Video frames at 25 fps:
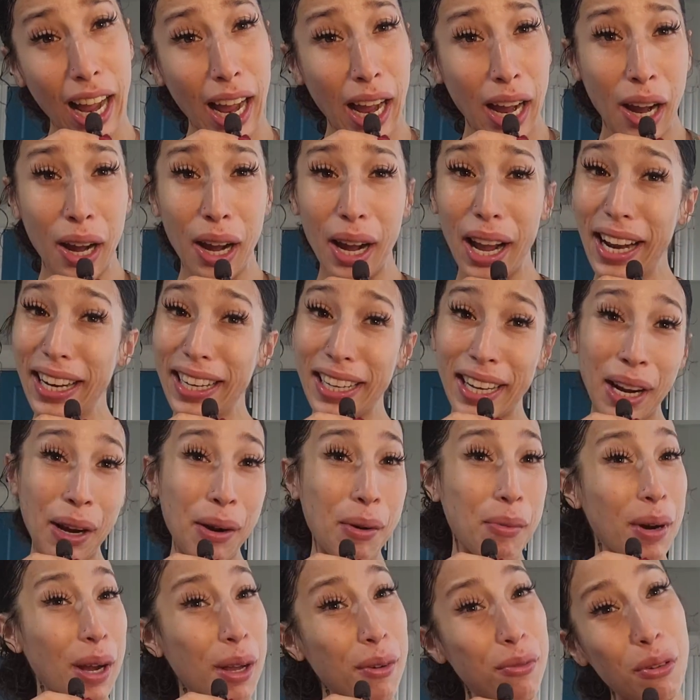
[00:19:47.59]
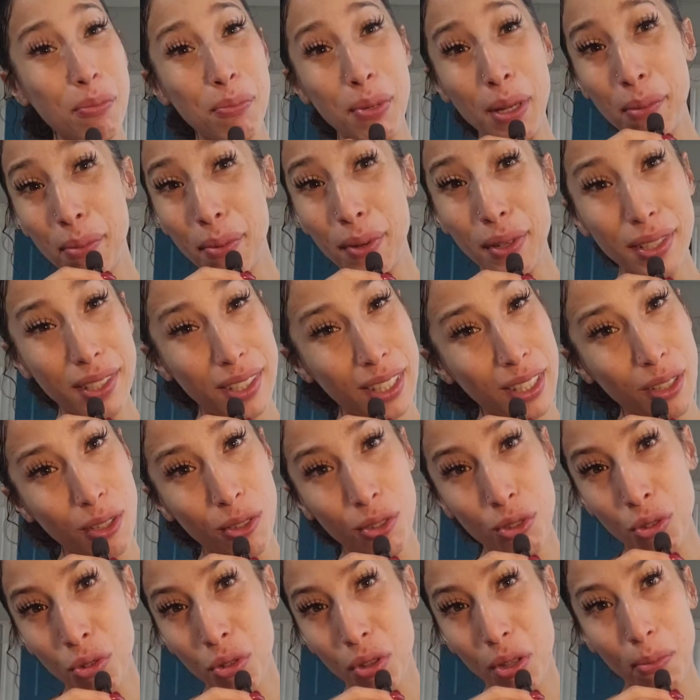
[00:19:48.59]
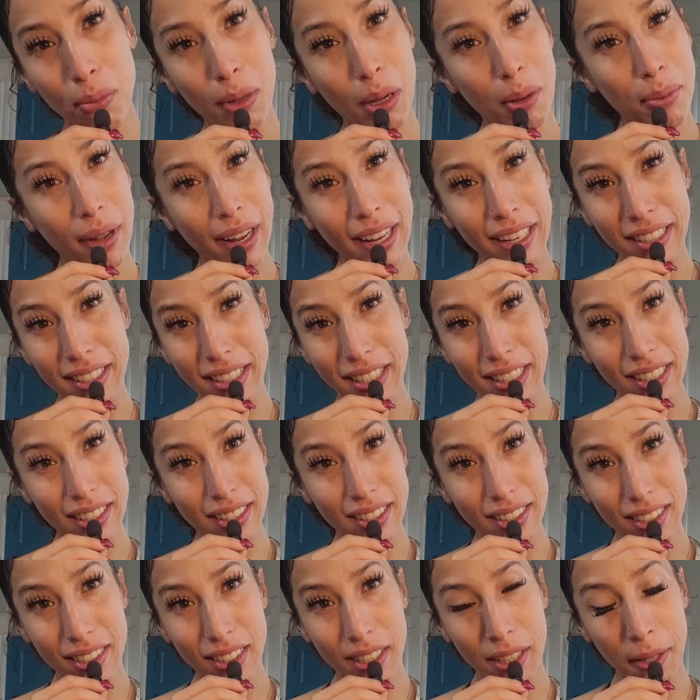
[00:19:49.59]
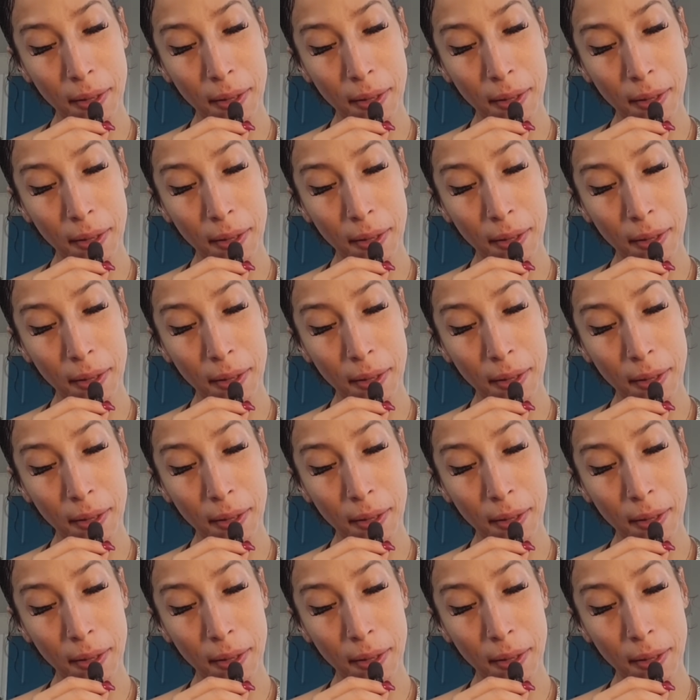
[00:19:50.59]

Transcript: I can't wait for people to see the truth about Pisces.